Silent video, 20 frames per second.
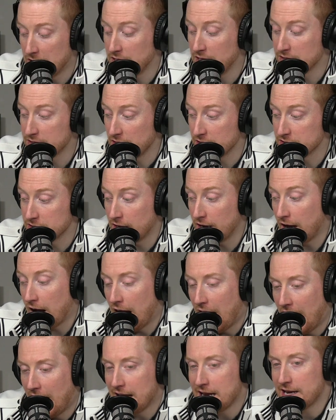think it's excellent.
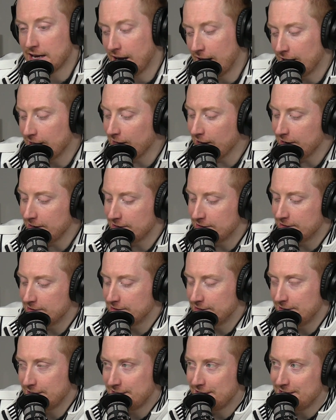I kind of like
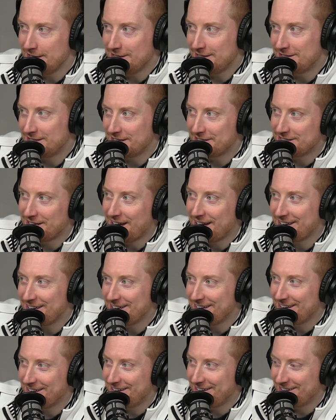Nicky Tic
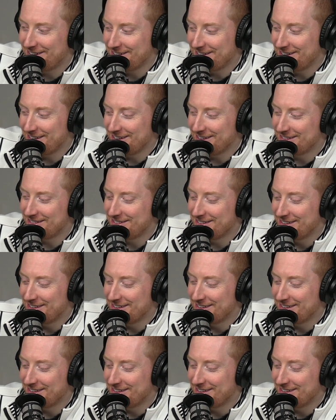Tacky, things.